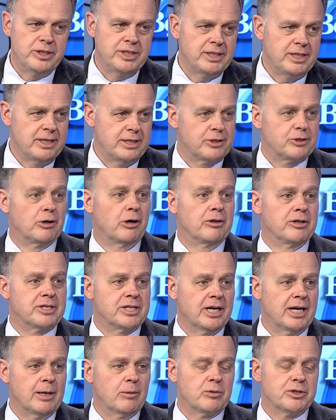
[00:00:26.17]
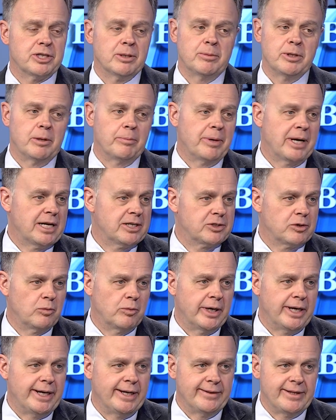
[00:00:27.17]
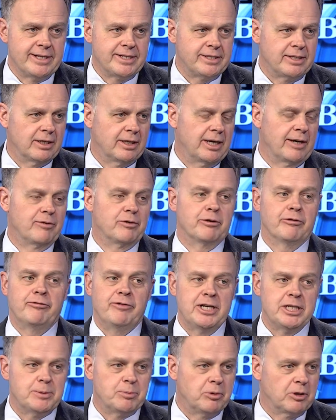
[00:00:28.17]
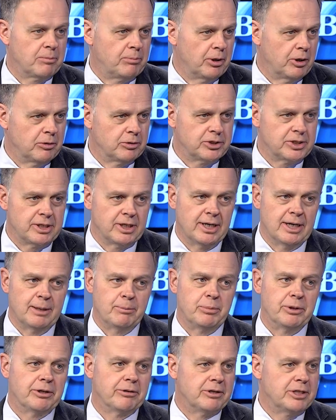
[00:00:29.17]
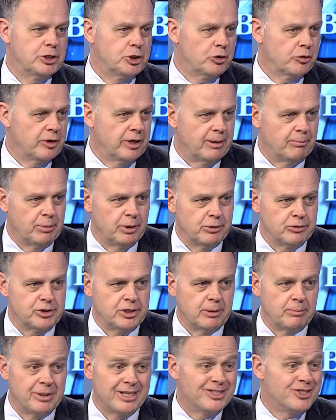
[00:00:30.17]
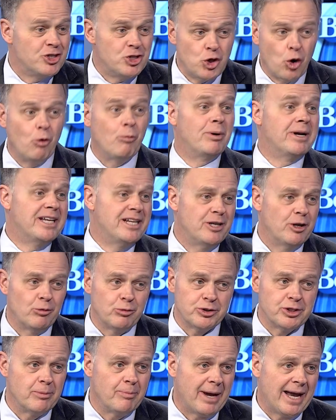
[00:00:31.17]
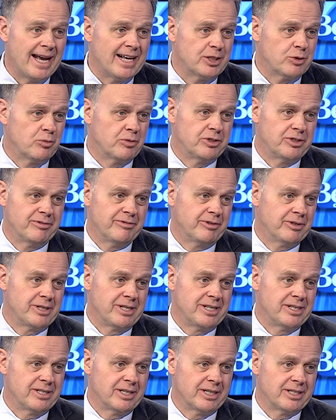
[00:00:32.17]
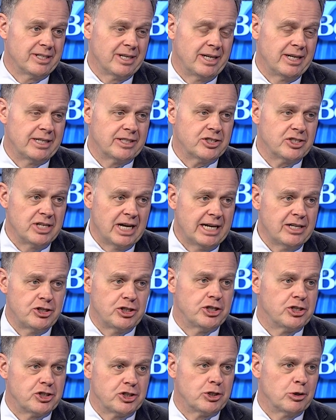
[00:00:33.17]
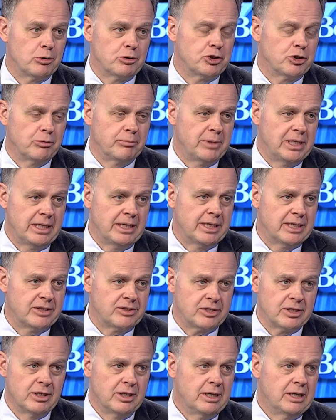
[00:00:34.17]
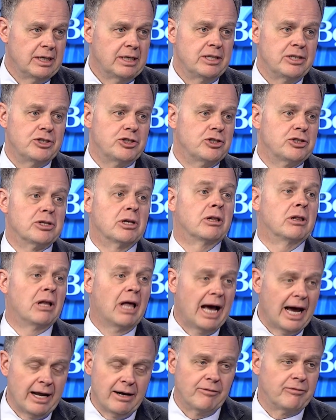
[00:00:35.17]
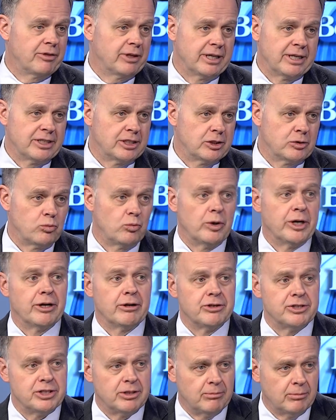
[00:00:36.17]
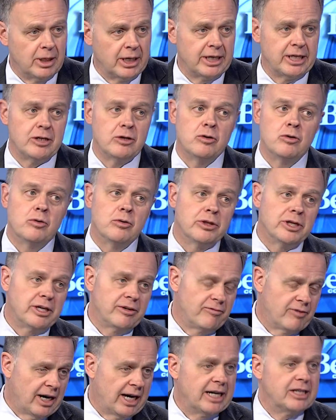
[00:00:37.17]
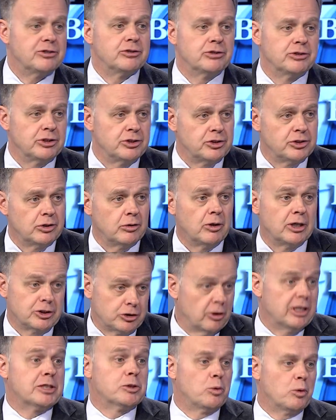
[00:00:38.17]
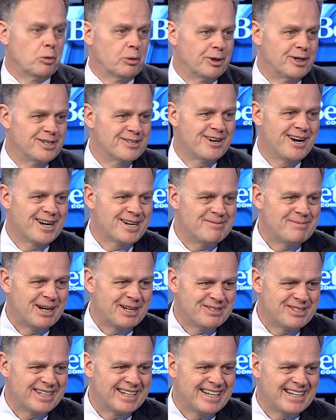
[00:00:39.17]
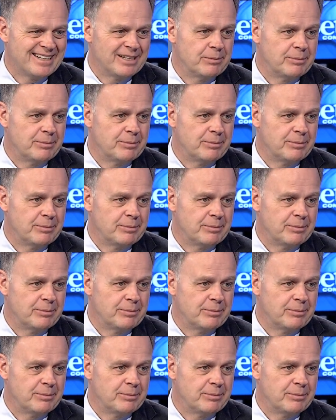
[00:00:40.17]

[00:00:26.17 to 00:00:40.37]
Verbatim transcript: see this all the time where somebody will pass away and they still have their Facebook post up and their Instagram post up because nobody knows the passwords for oh, these things. Yeah. And it's not just social media, it's, it's just a lot of things. It's where's the money, who are the advisors, and so on. So that's what we're going to talk about today. So